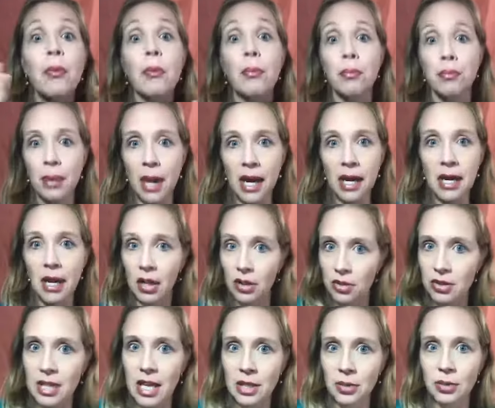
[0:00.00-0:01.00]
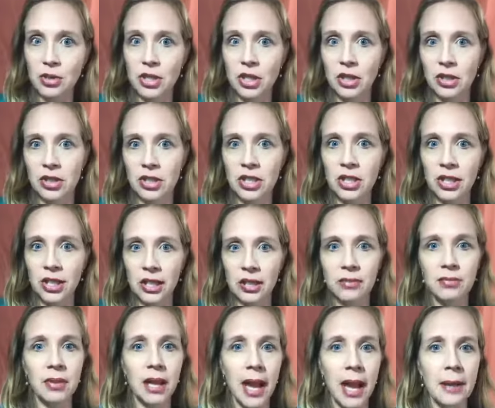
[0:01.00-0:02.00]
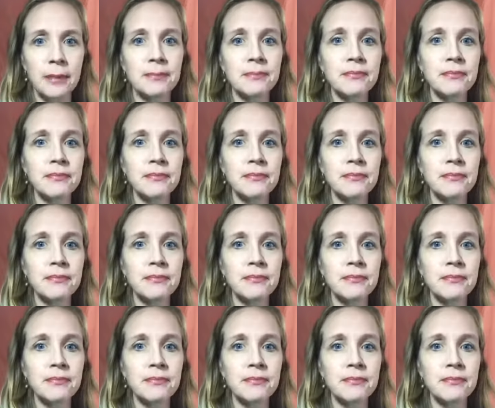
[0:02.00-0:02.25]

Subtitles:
Bright colors. That's what she looks good in, okay?